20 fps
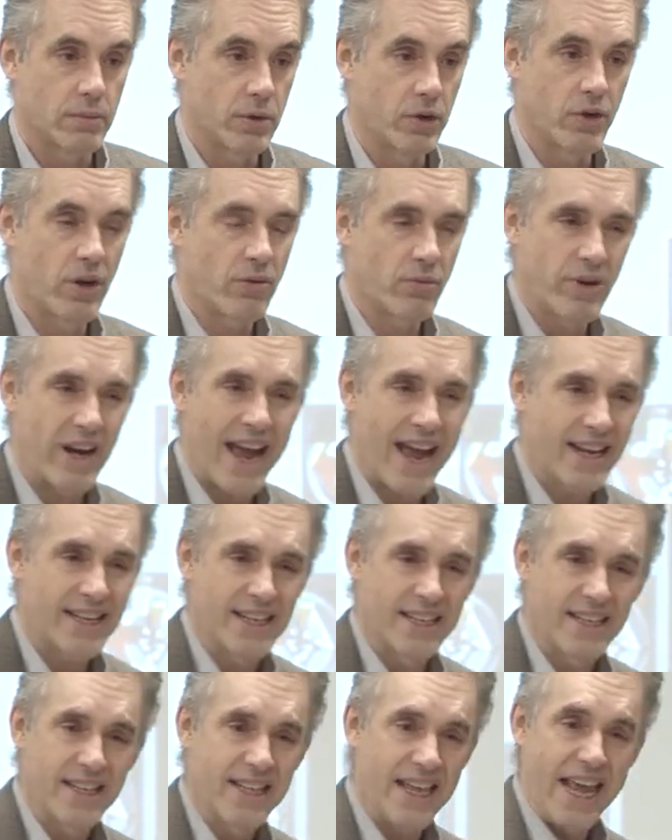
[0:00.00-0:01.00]
You're not
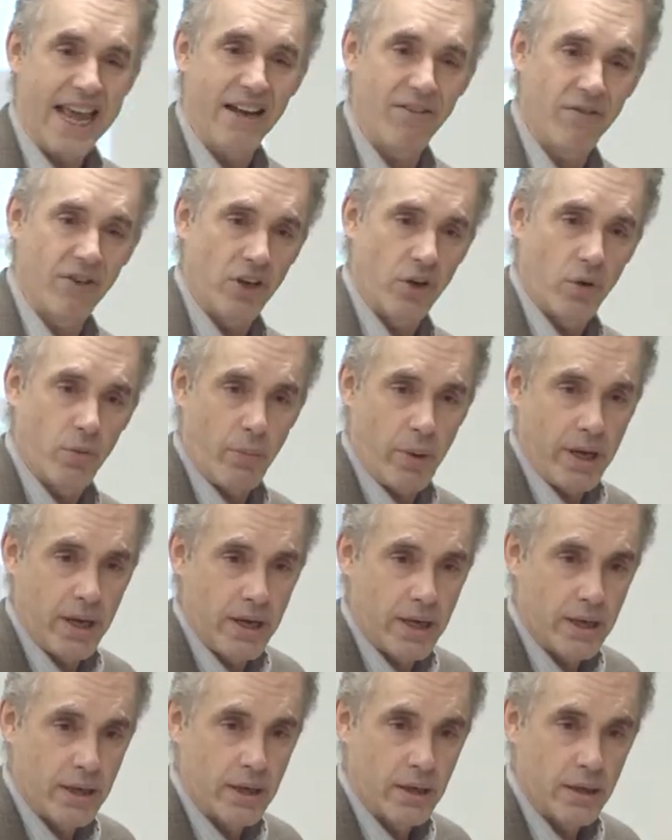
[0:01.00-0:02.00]
reacting to the envelope,
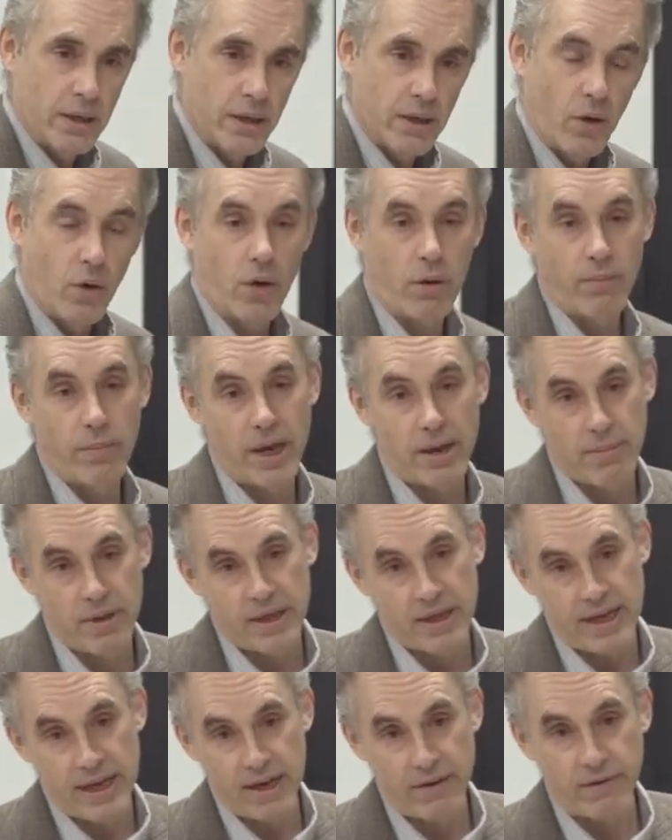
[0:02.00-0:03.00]
or
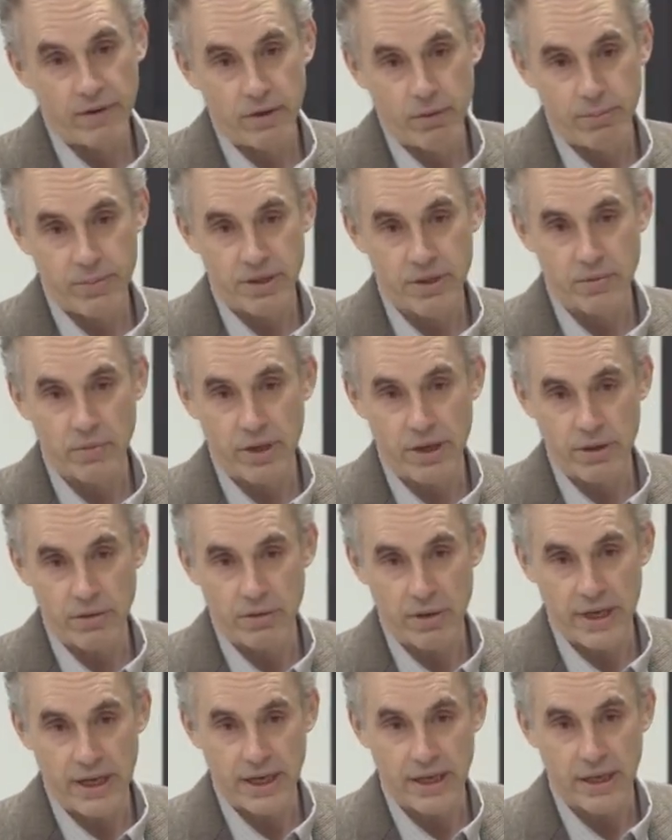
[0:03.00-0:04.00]
maybe the envelope isn't what
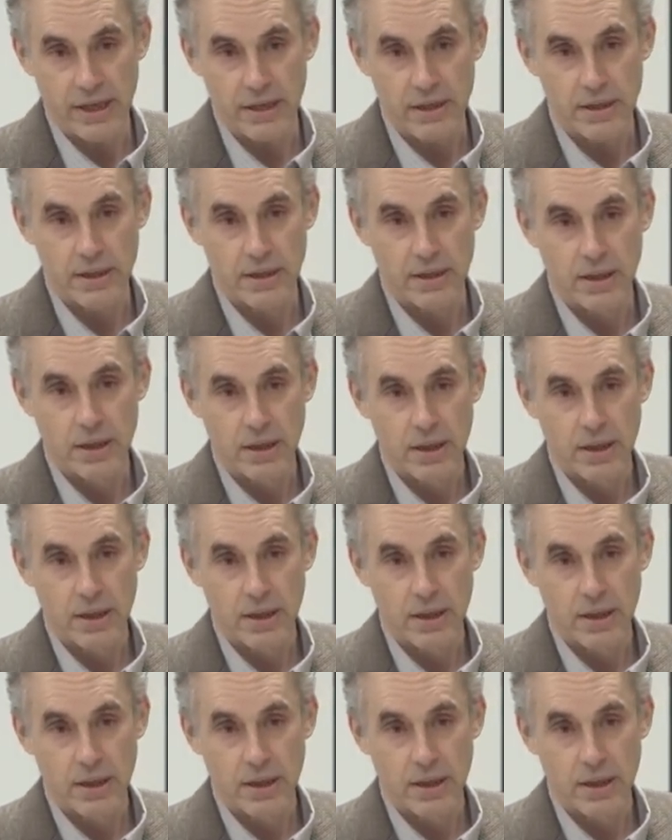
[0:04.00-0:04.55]
you think it is,